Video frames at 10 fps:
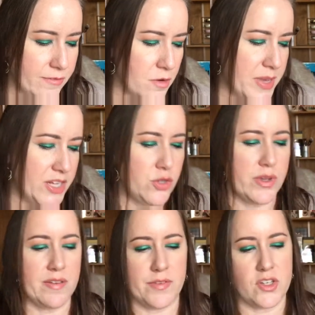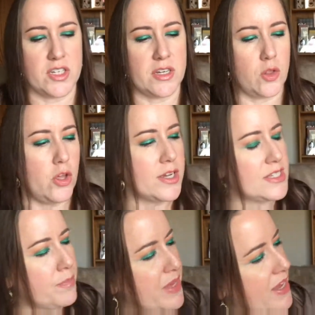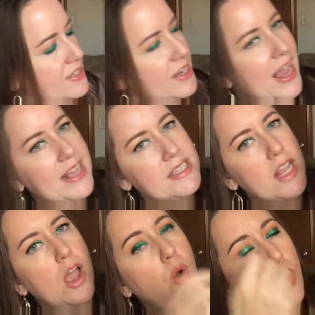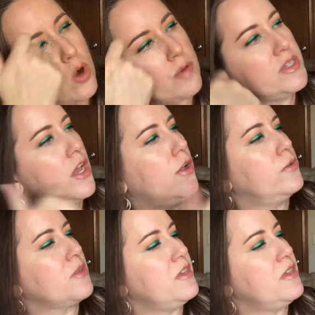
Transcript: for me to envision looks because it has warm tones.